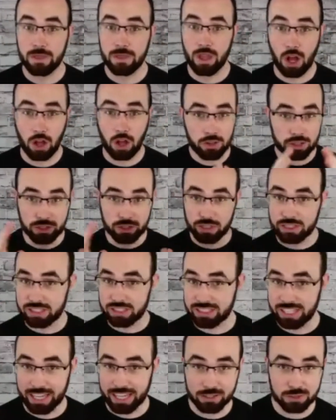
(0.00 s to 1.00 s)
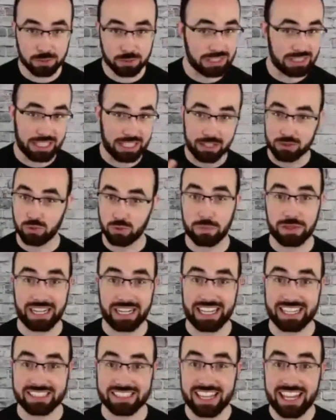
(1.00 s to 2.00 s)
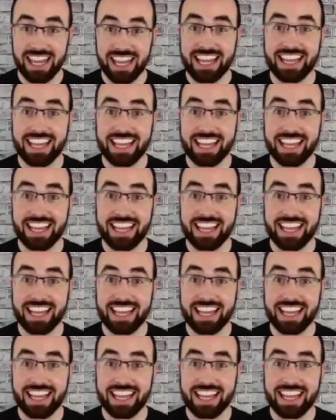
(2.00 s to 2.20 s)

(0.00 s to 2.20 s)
all a good salesman, saleswoman is,